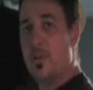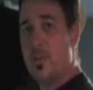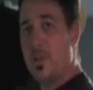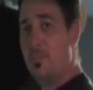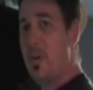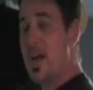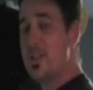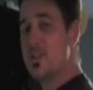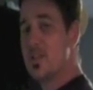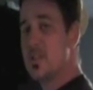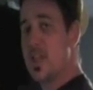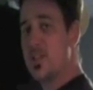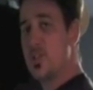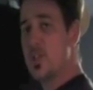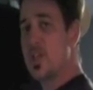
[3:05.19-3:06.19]
the muscles
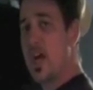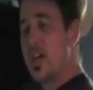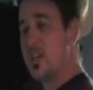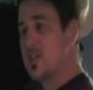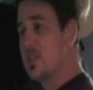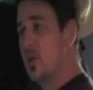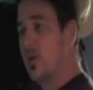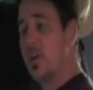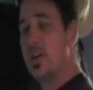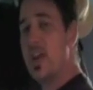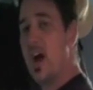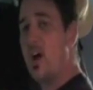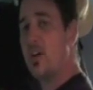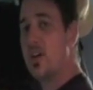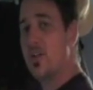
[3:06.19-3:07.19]
that just kind of slow you
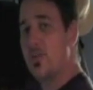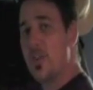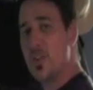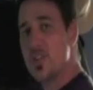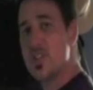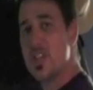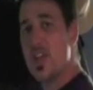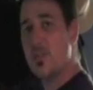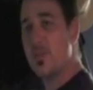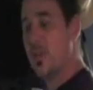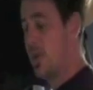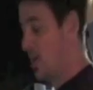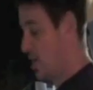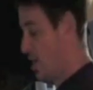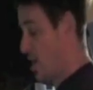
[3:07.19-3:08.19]
down, you feel stiff.
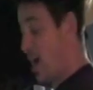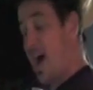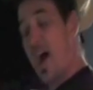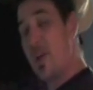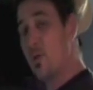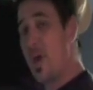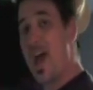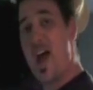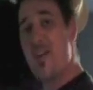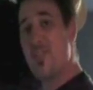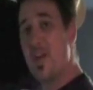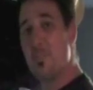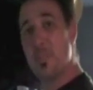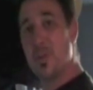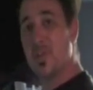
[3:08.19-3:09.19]
I don't have
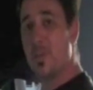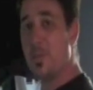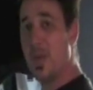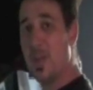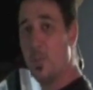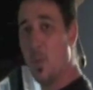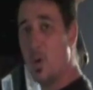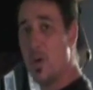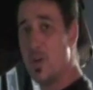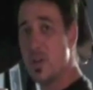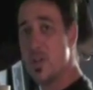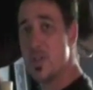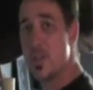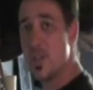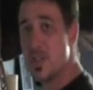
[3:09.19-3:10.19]
that buildup anymore
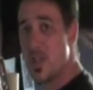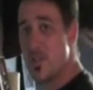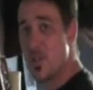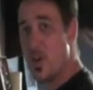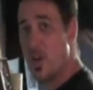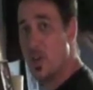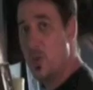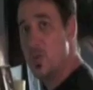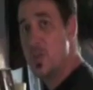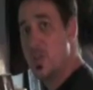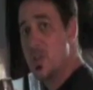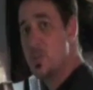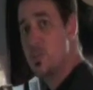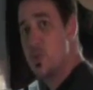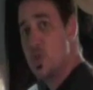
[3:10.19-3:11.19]
since I started using
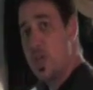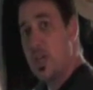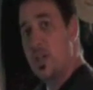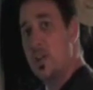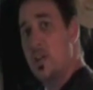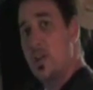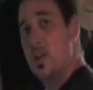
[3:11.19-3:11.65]
this machine.